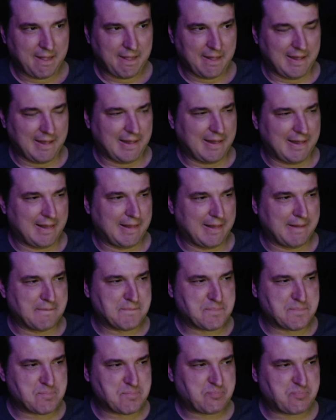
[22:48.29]

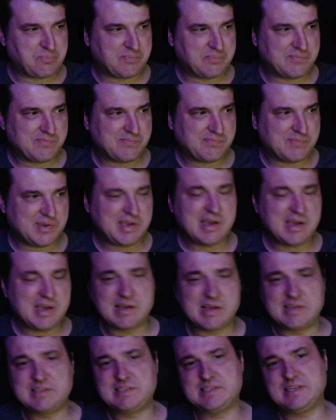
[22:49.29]
um, but yeah,
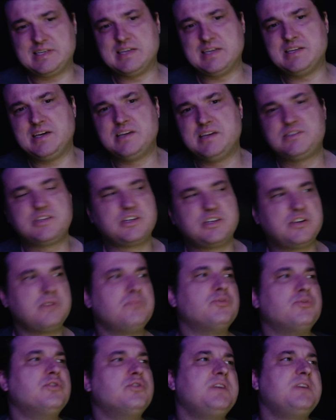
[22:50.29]
it's a good
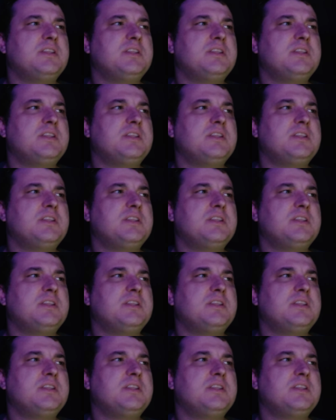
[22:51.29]
movie.